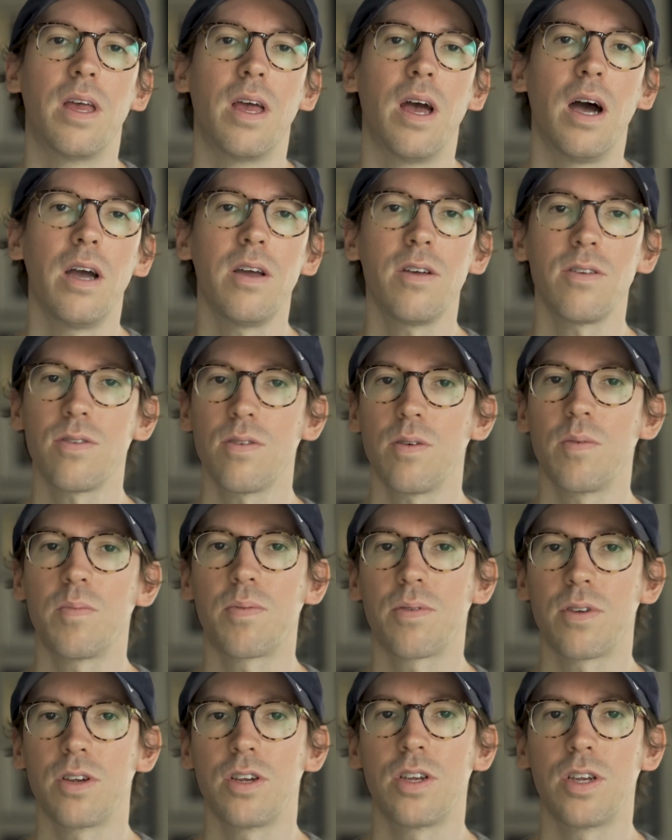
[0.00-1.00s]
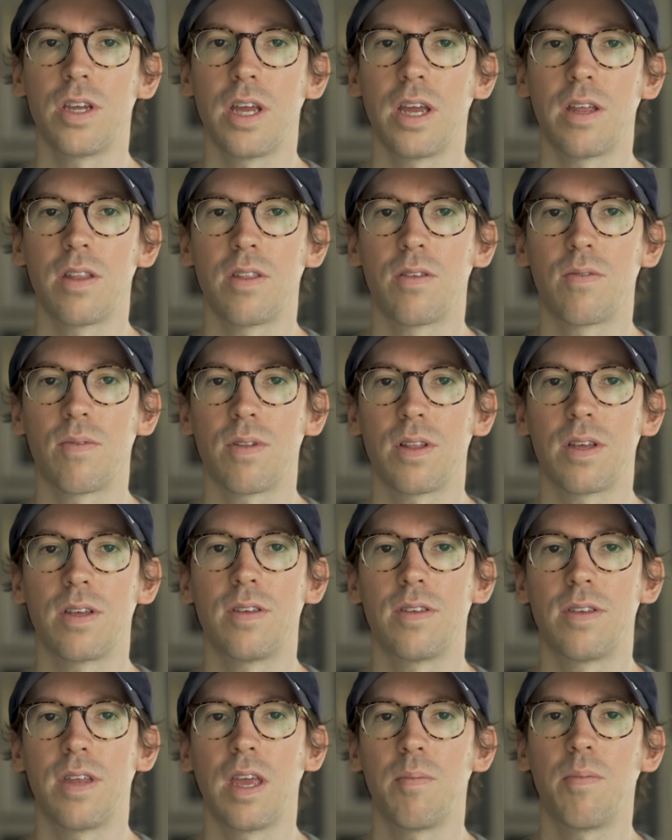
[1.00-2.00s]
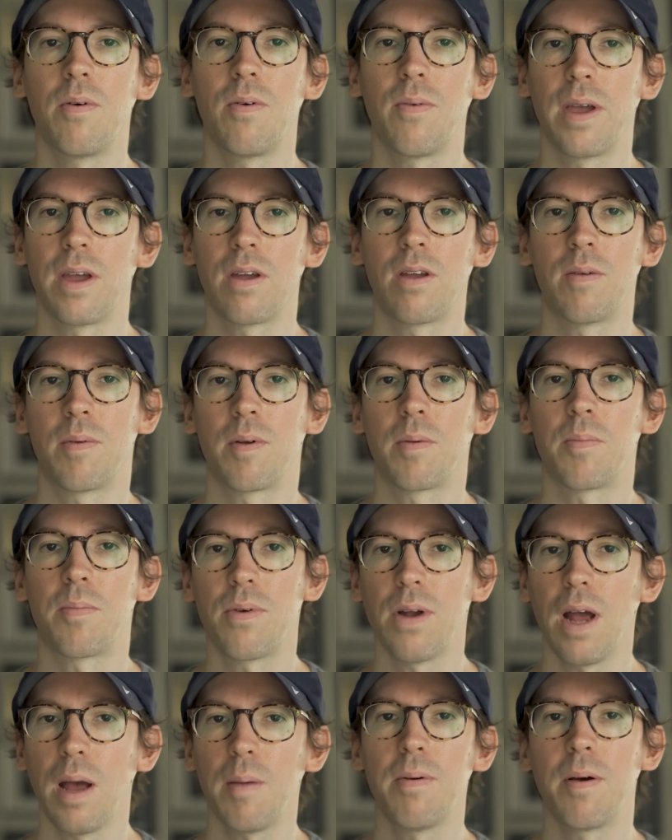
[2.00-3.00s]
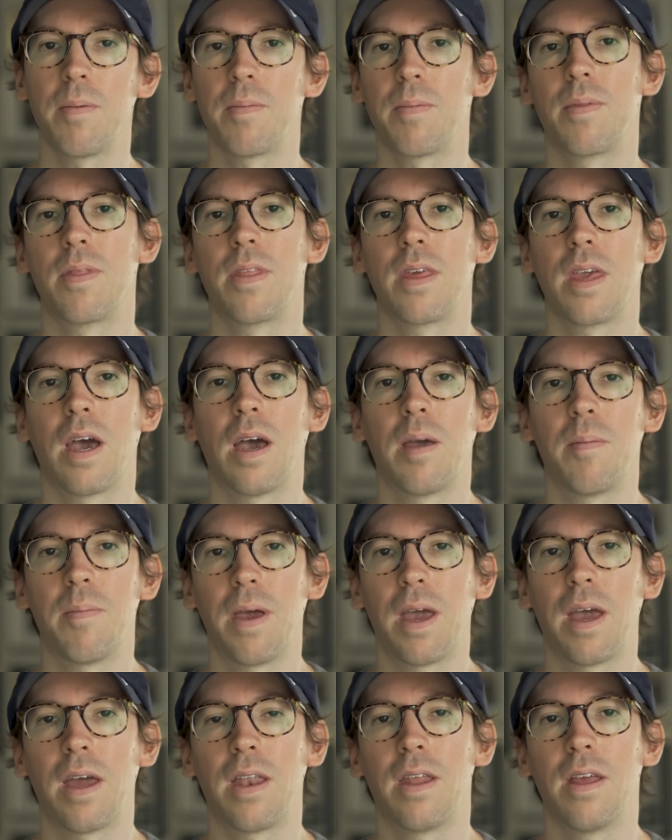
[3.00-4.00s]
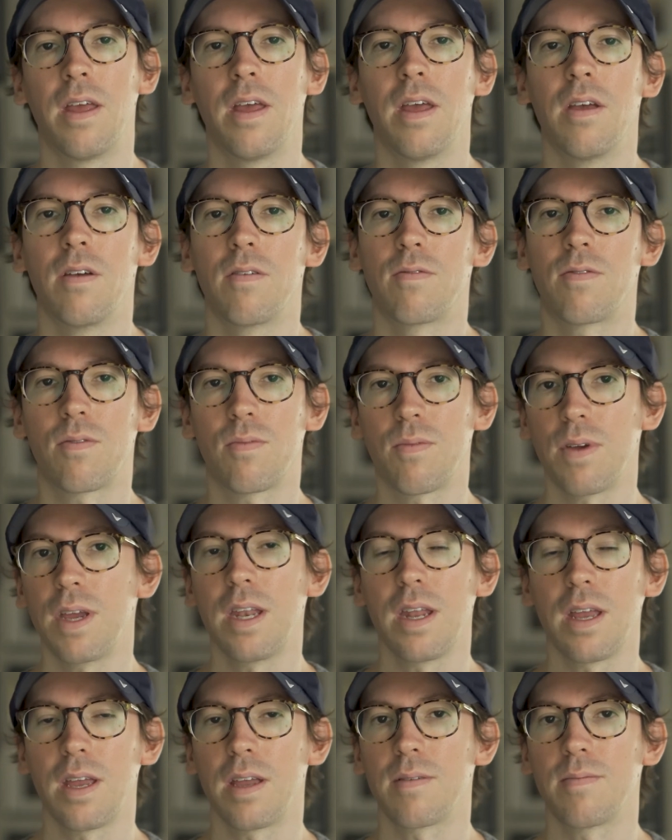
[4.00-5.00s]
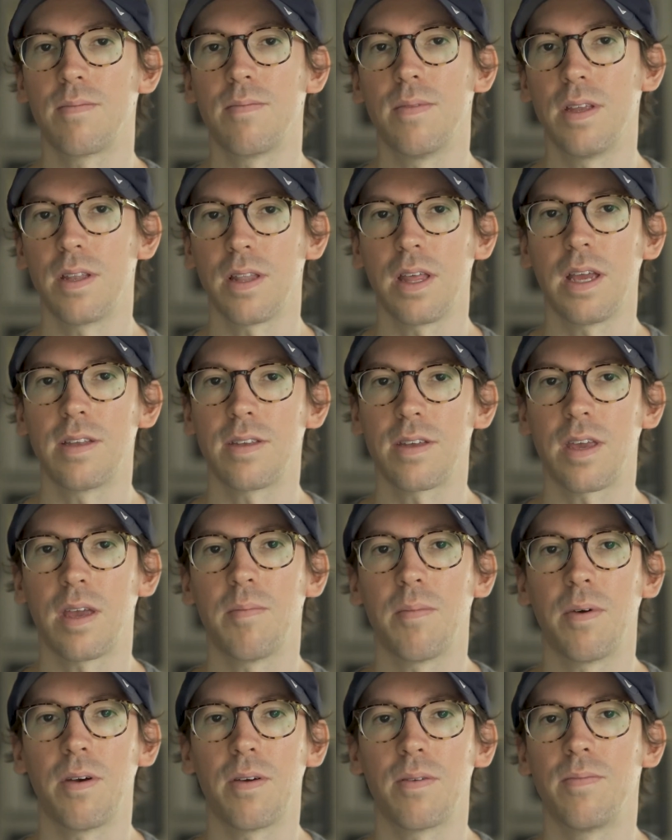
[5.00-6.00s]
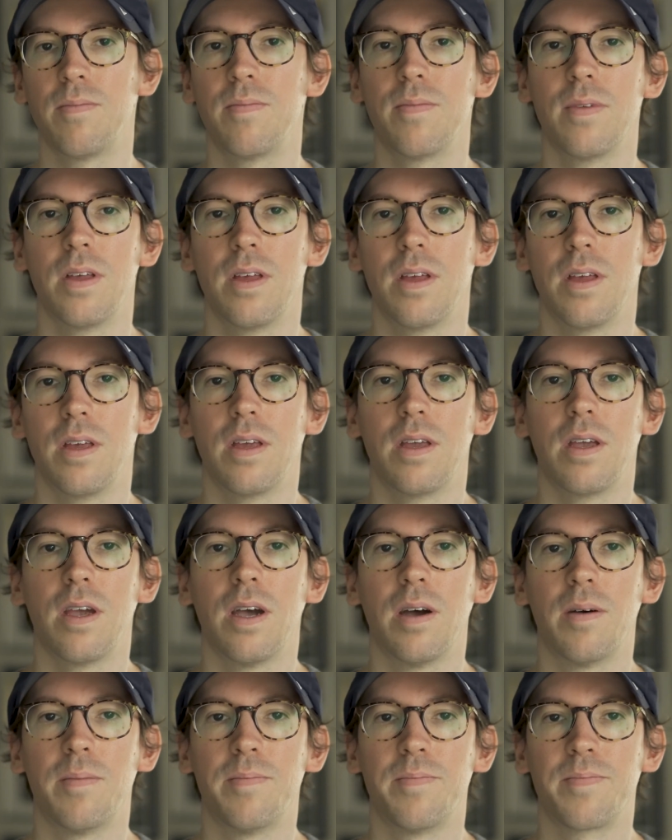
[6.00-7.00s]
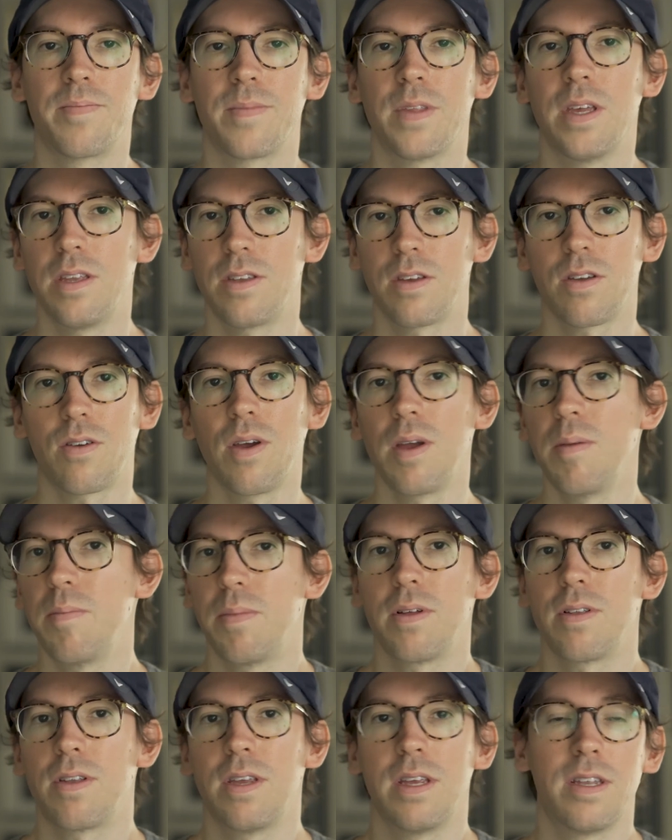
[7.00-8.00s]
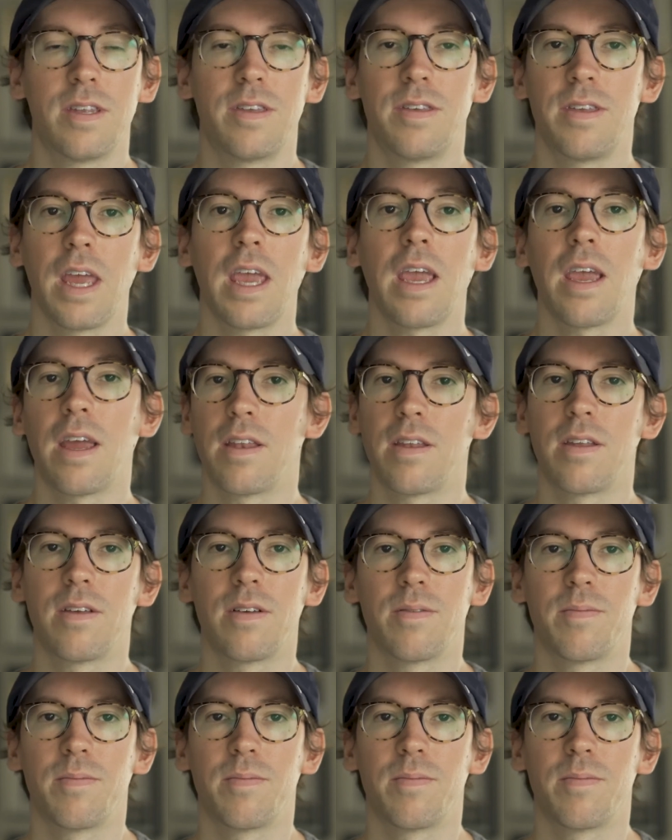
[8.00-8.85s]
I also appreciate the really stable way you're able to prop up the iPad for reading in landscape mode. It's a great built-in stand.